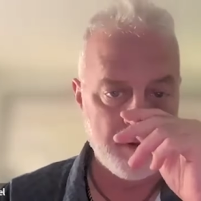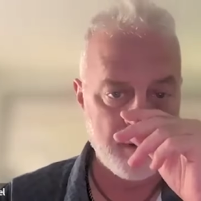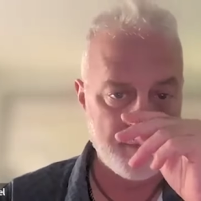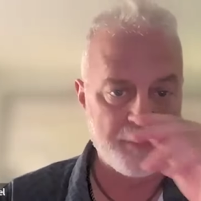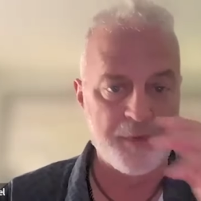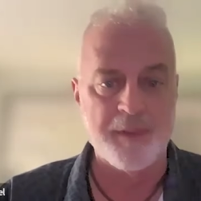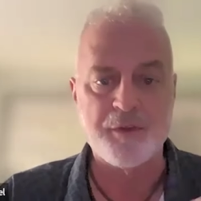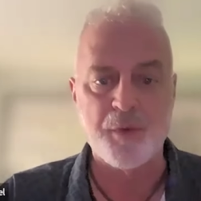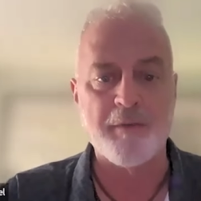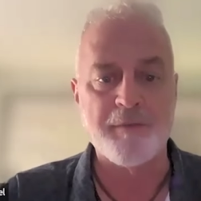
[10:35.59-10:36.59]
uh, between the
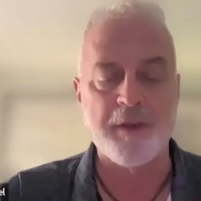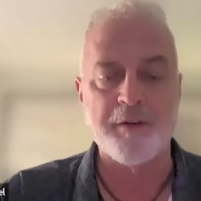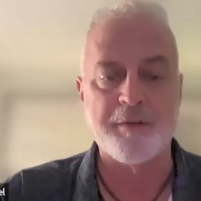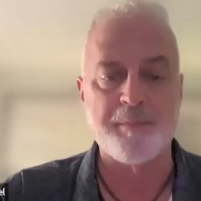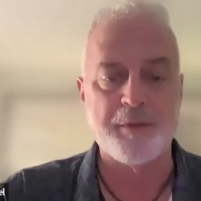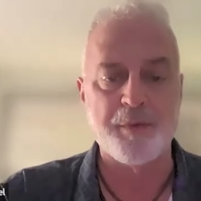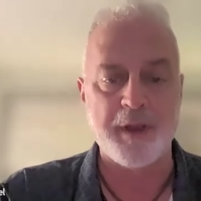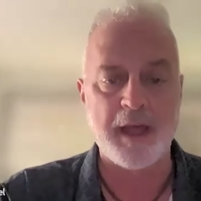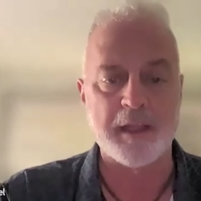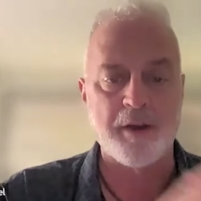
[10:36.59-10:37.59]
12 years
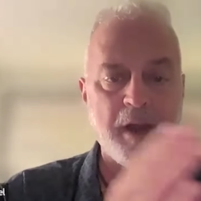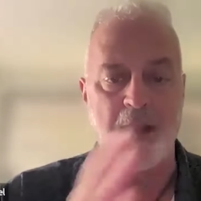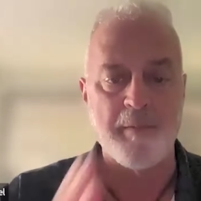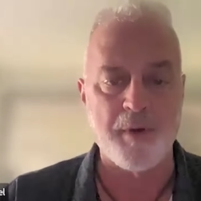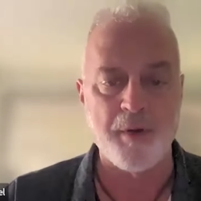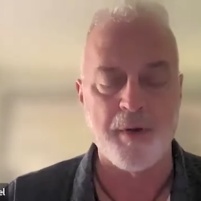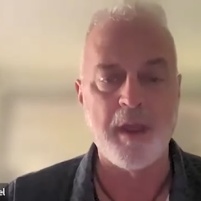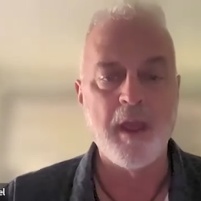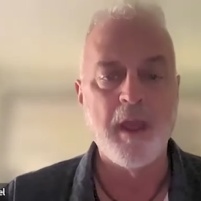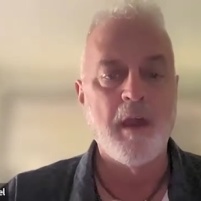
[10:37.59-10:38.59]
between Heller and
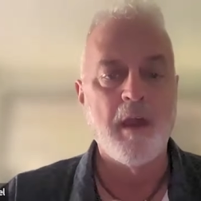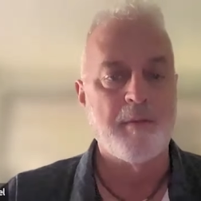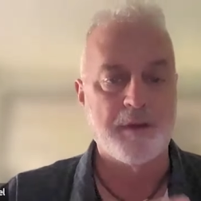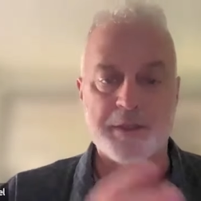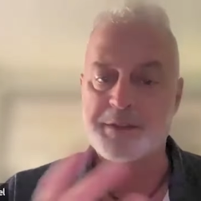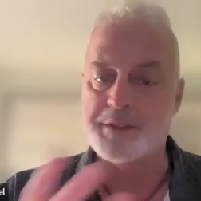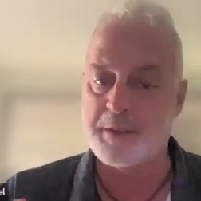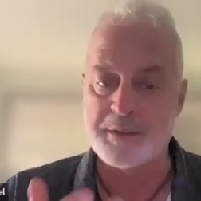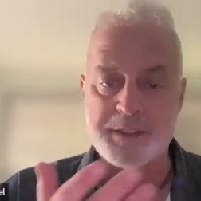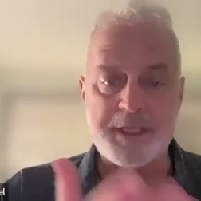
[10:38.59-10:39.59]
Bruen
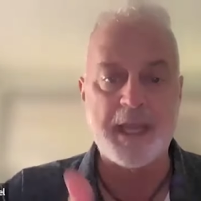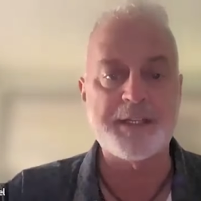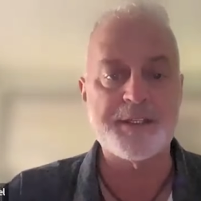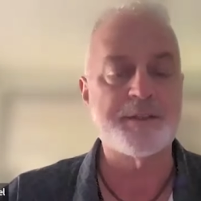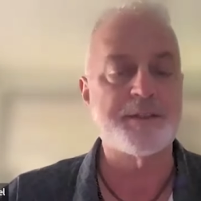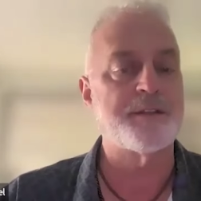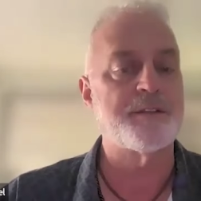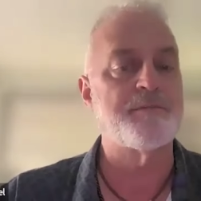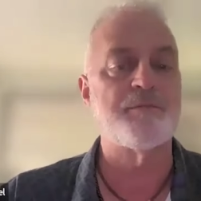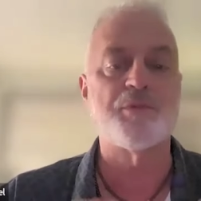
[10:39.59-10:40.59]
because states
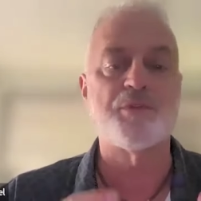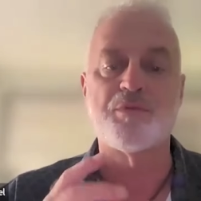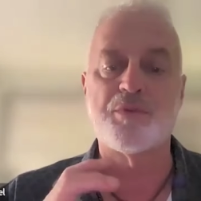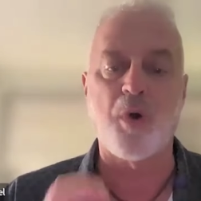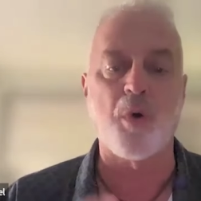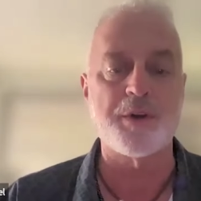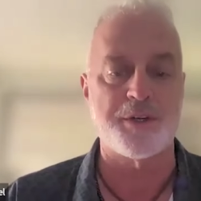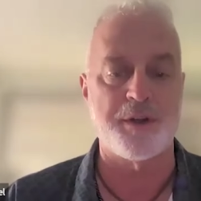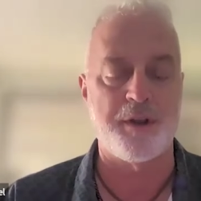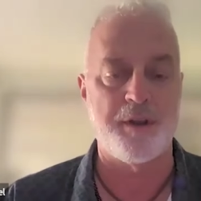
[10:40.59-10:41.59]

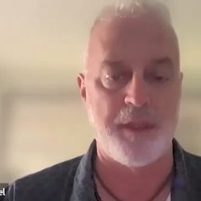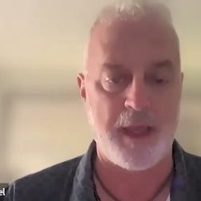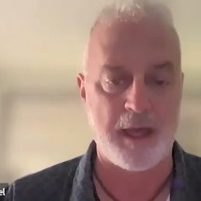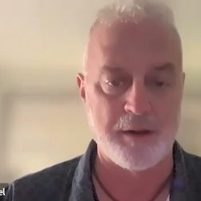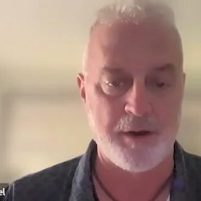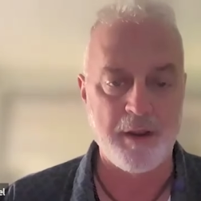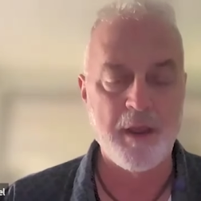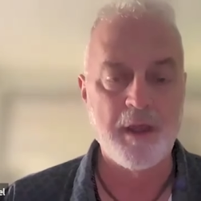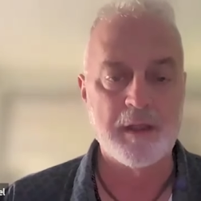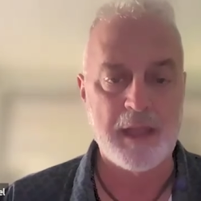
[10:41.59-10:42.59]
tortured the Heller
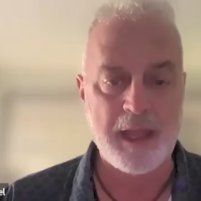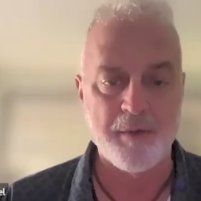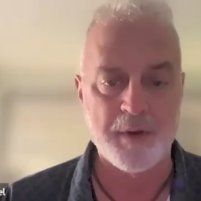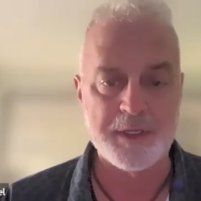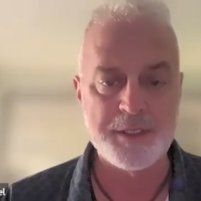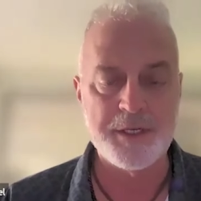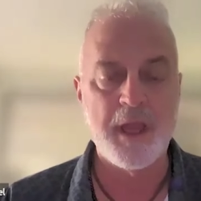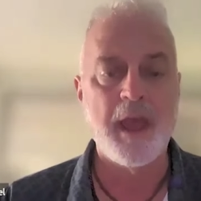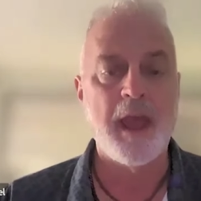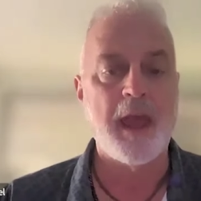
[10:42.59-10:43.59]
language,
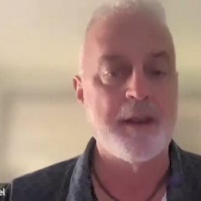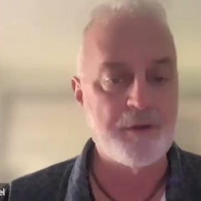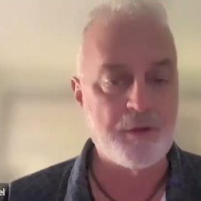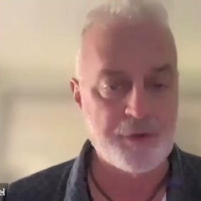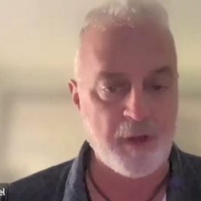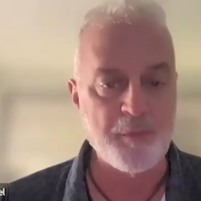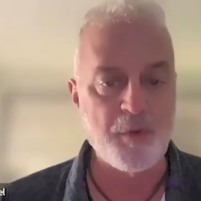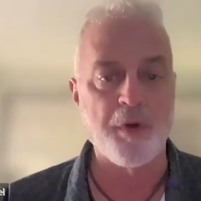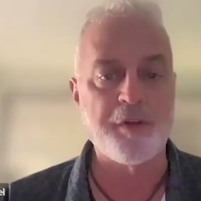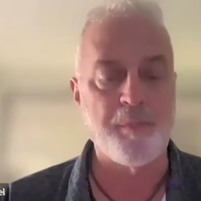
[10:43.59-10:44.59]
and some
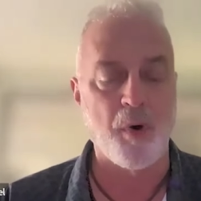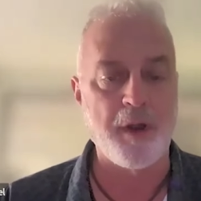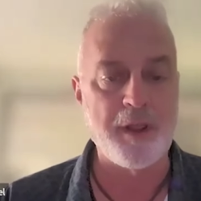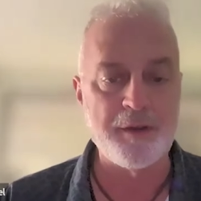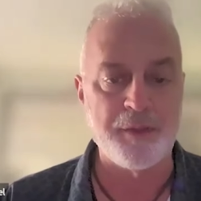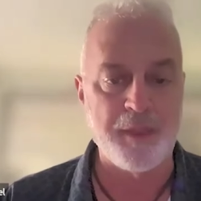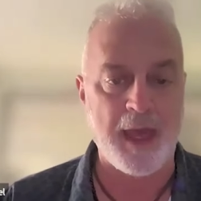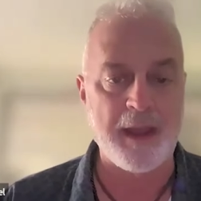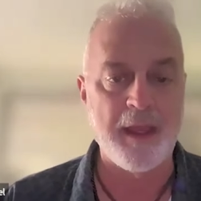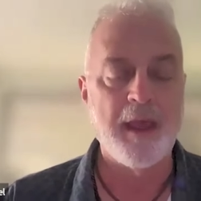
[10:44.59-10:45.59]
courts bought into
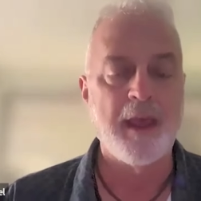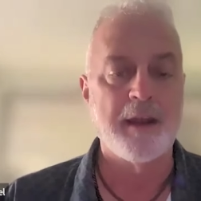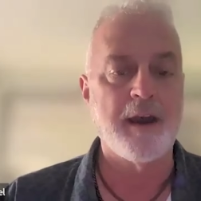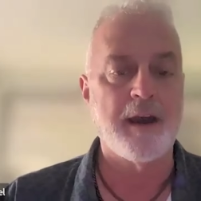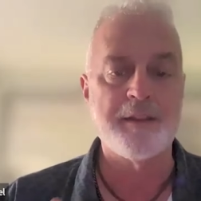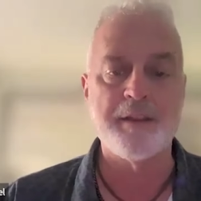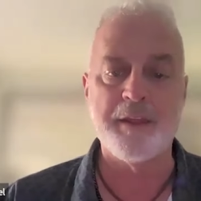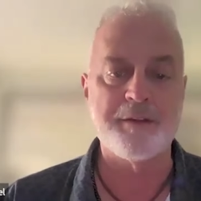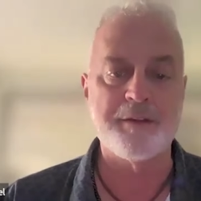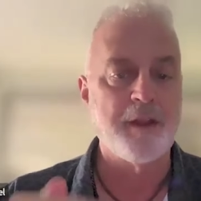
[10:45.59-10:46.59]
that and got into
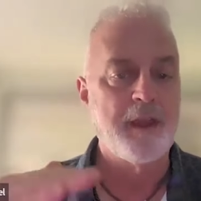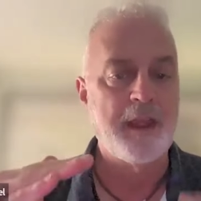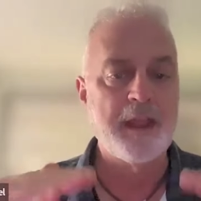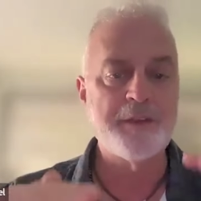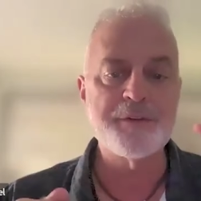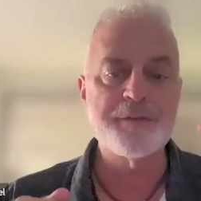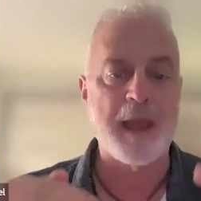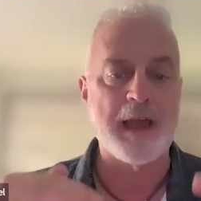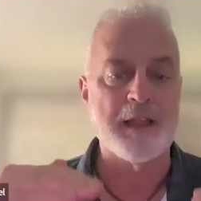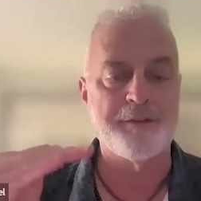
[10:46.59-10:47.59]
this interest
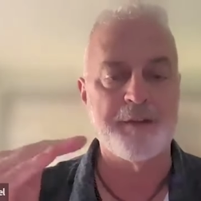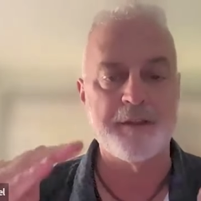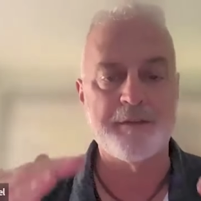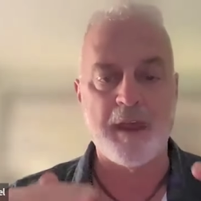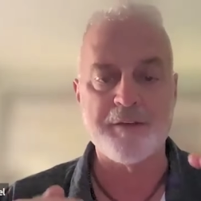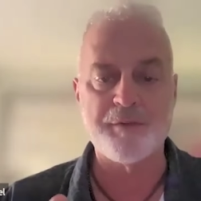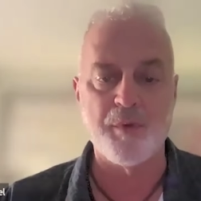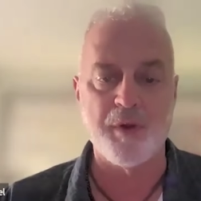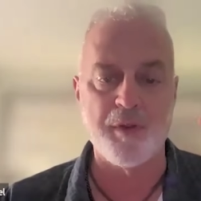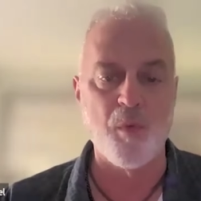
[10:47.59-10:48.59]
balancing test
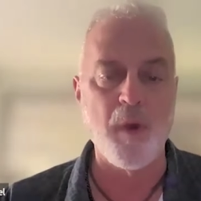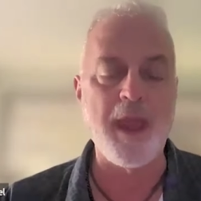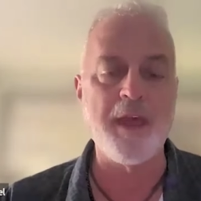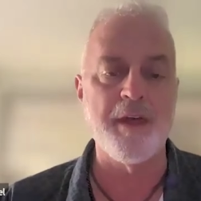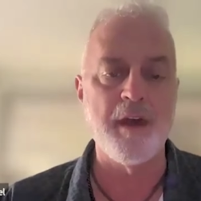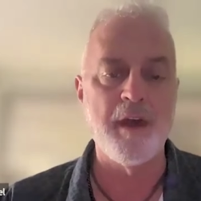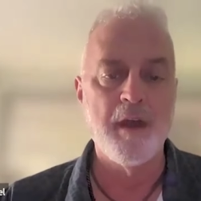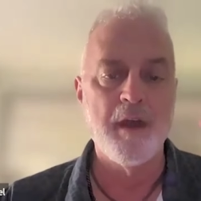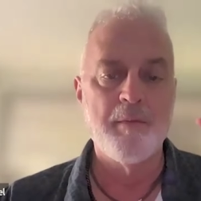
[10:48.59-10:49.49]
where you weigh the